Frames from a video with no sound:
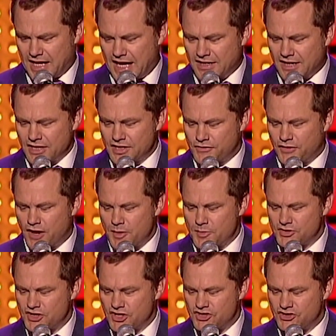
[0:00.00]
And us
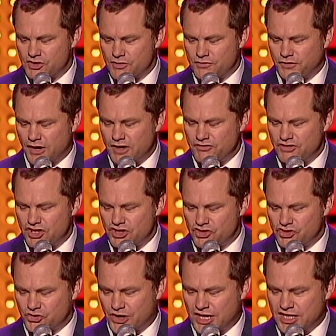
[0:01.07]
pharmacists do 5
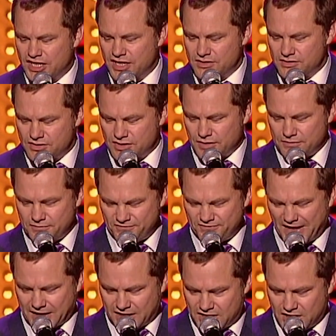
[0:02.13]
years training, so
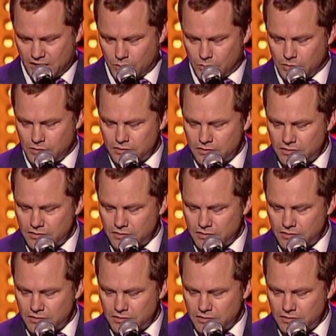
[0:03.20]
fuck you.